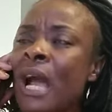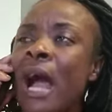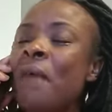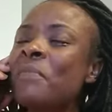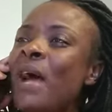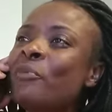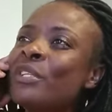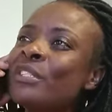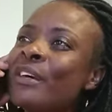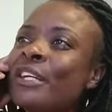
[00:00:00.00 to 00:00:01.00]
I'm not
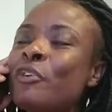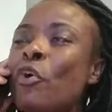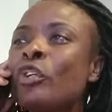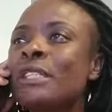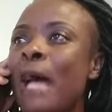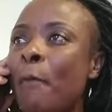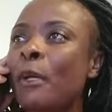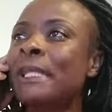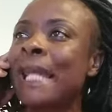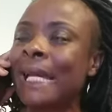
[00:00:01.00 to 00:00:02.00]
returning no
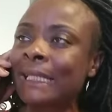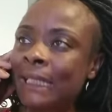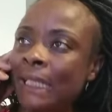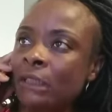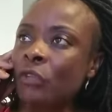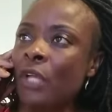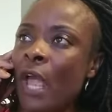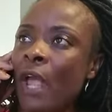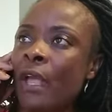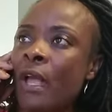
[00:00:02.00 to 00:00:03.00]
diamond necklace,
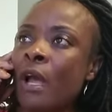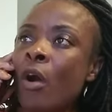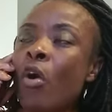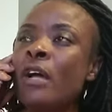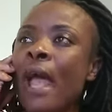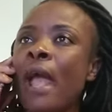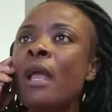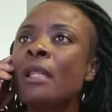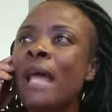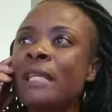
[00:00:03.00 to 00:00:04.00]
okay?
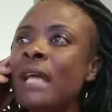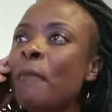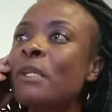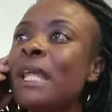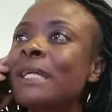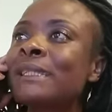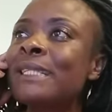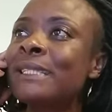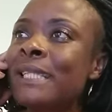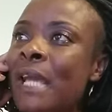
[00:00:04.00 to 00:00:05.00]
Okay, that diamond
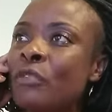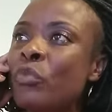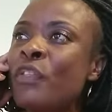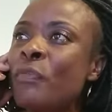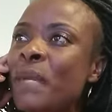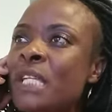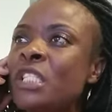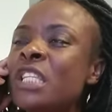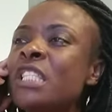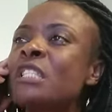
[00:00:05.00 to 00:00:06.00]
necklace stays with me
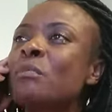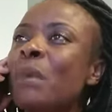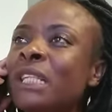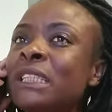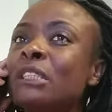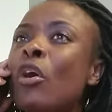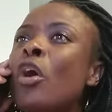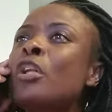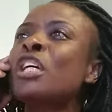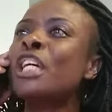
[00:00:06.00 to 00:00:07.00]
just as much as
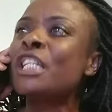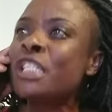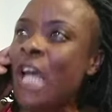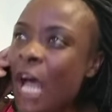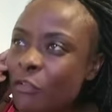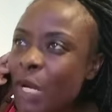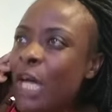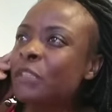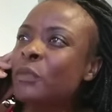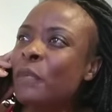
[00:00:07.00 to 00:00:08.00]
all the good time my
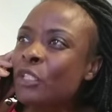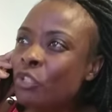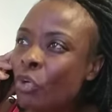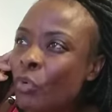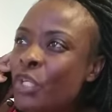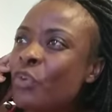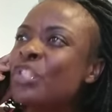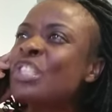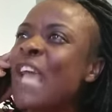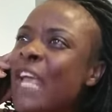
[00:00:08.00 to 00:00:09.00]
husband been showing you
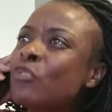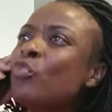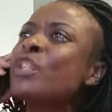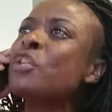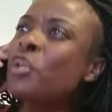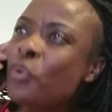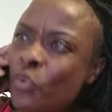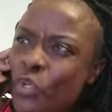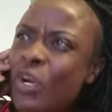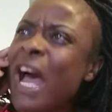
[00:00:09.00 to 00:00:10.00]
stays with
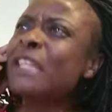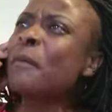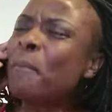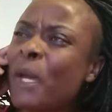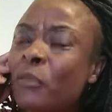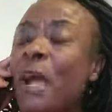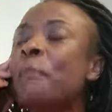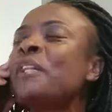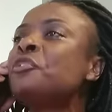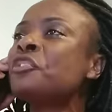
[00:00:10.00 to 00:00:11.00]
you. You got the memory, I
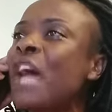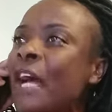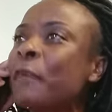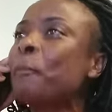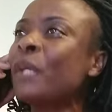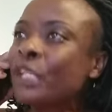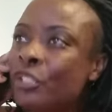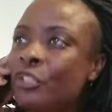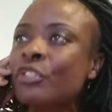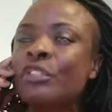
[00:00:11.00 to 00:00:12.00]
bet you got
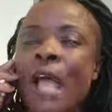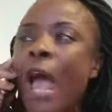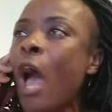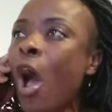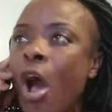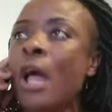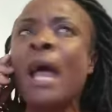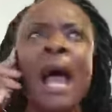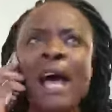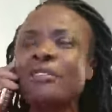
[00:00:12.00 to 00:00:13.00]
pictures at all.
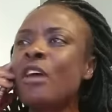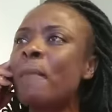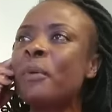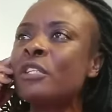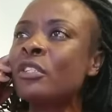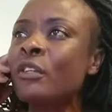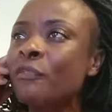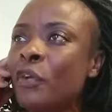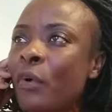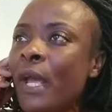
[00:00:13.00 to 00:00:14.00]
I saw pictures of
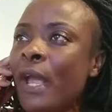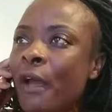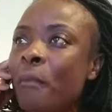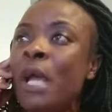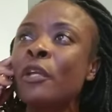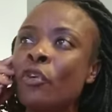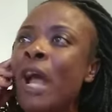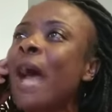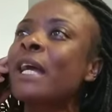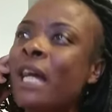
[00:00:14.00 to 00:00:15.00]
you and him. You
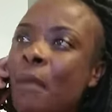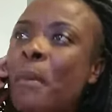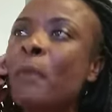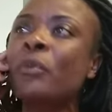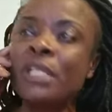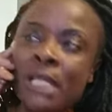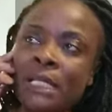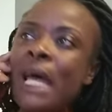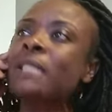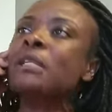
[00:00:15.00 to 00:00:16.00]
got good memories, and
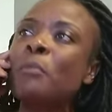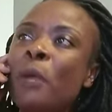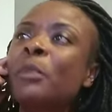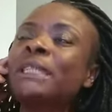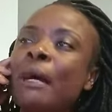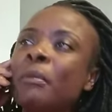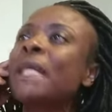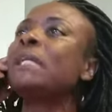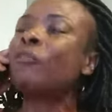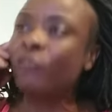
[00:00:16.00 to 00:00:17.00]
that's the memories I'm
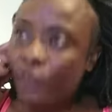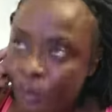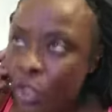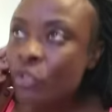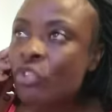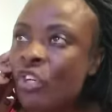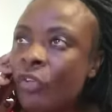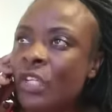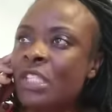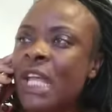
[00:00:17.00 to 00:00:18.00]
getting from you. Do you
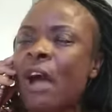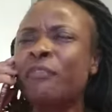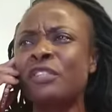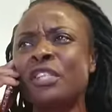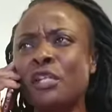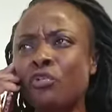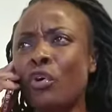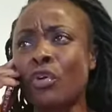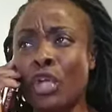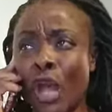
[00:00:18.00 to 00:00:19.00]
understand? Obviously, you
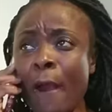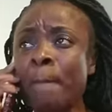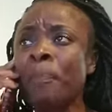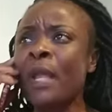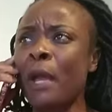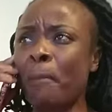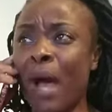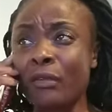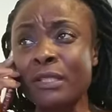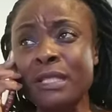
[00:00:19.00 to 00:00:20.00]
don't care
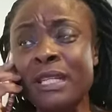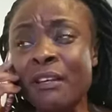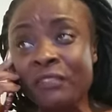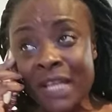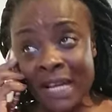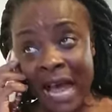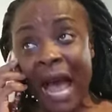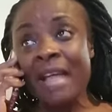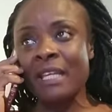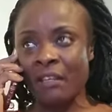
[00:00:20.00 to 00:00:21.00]
about the gift that
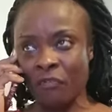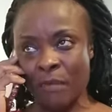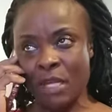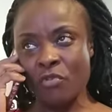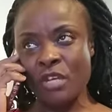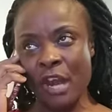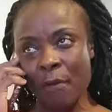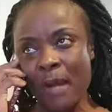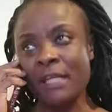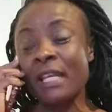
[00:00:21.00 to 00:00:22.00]
God gave me. You care
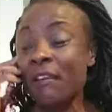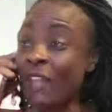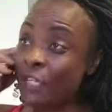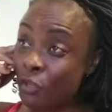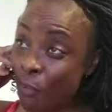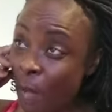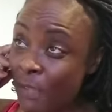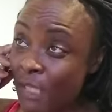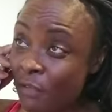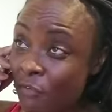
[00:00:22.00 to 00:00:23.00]
about the gift that your mama
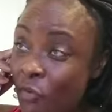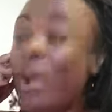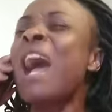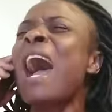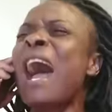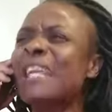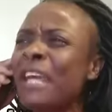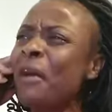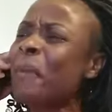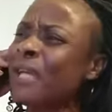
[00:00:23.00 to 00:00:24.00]
gave you. I
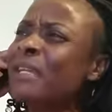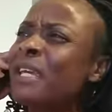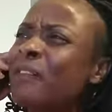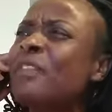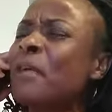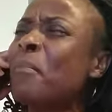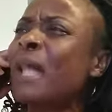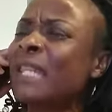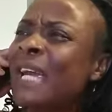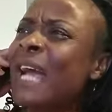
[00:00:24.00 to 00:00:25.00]
care about the gift
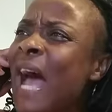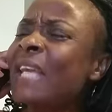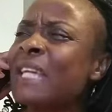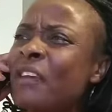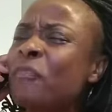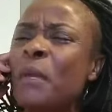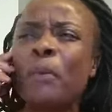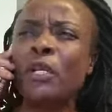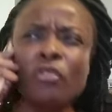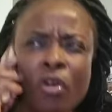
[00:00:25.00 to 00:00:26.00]
that that God gave me,
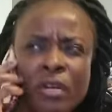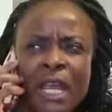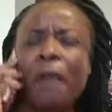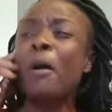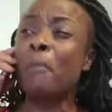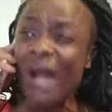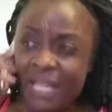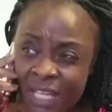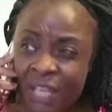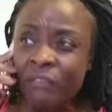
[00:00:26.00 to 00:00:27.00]
but you don't care about my
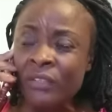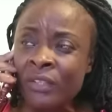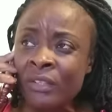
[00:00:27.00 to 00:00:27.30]
gift.